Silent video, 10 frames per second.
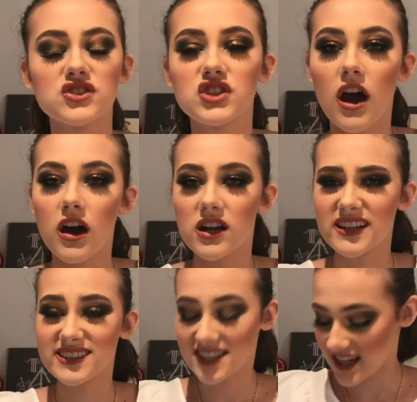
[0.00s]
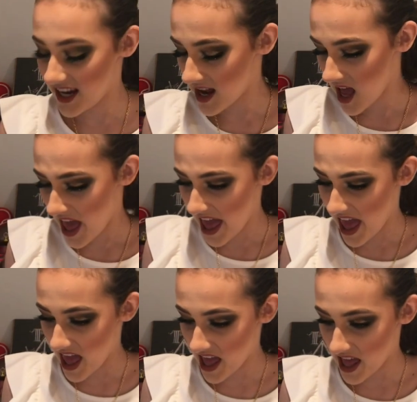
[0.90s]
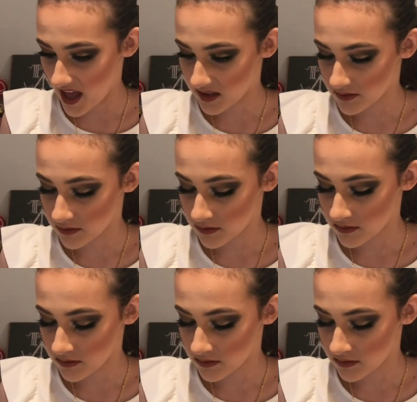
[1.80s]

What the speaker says: chocolate tea, and